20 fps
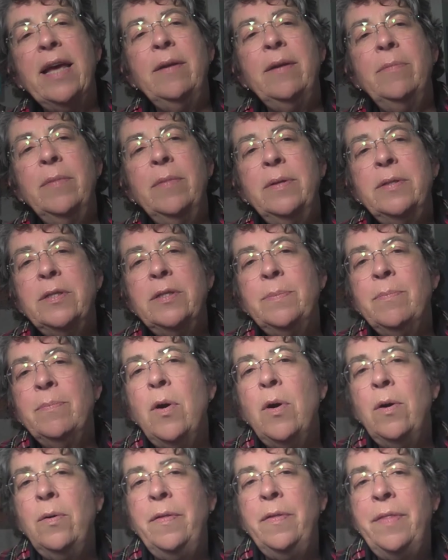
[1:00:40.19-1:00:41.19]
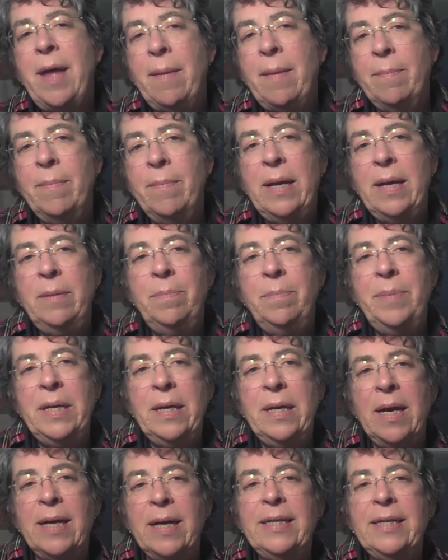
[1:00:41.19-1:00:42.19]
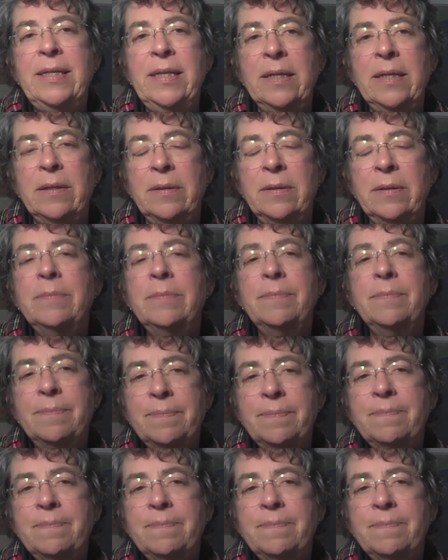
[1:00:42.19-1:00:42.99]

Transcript: gets mowed, that might be ideal.